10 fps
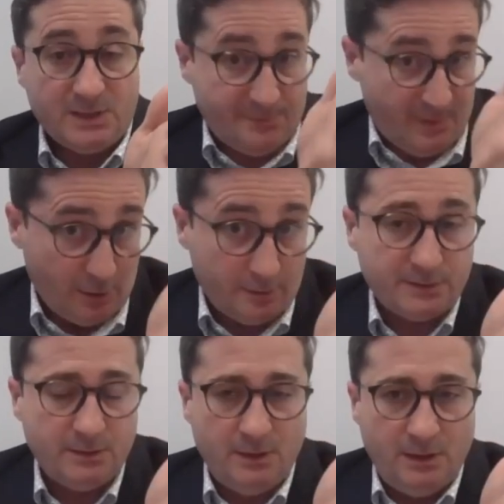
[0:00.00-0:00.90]

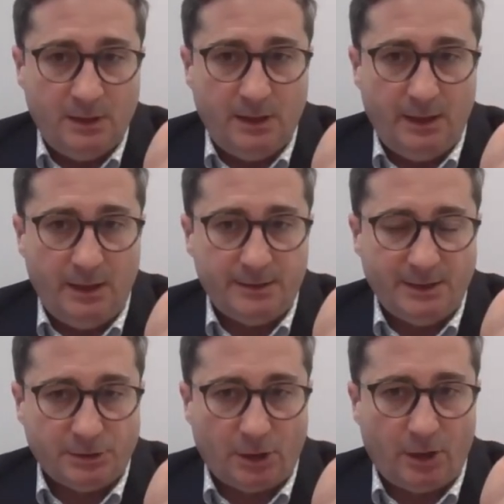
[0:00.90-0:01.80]
speakers
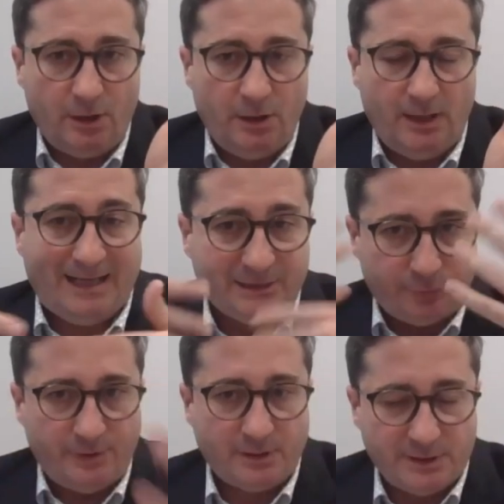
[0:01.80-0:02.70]
that are
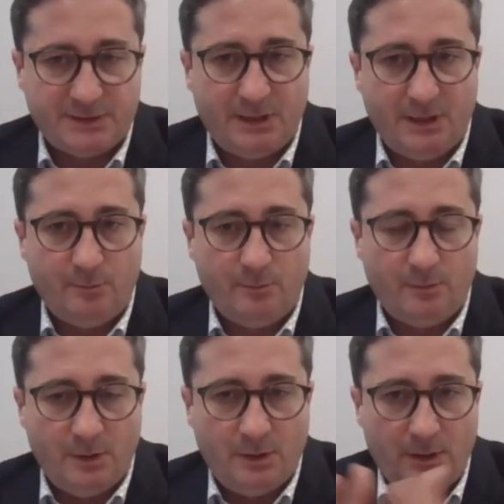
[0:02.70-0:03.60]
uttering the
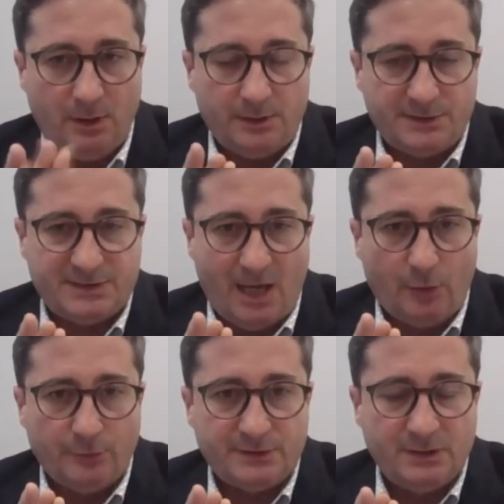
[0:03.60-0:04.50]
same
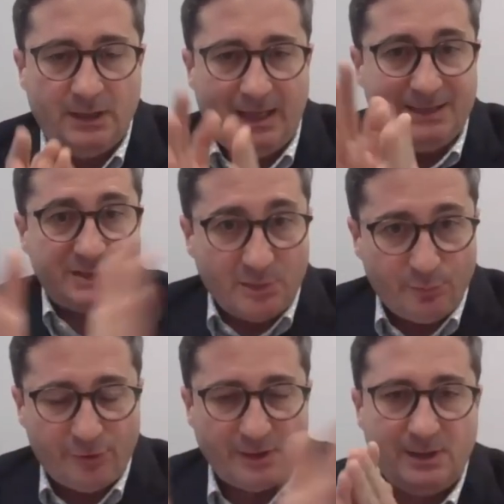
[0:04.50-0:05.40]
sounds and
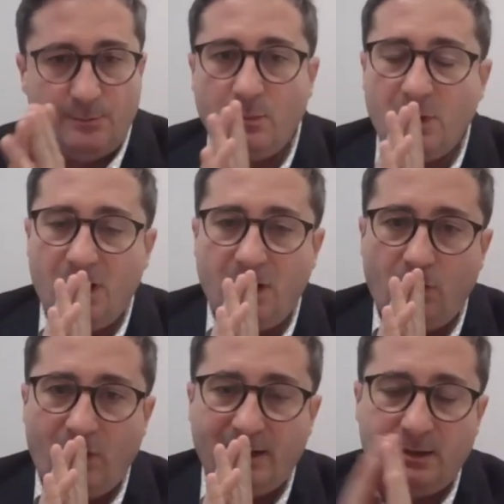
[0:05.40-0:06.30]
separate them
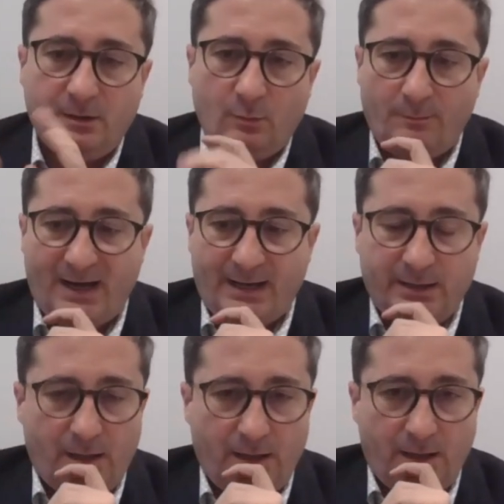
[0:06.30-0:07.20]
one by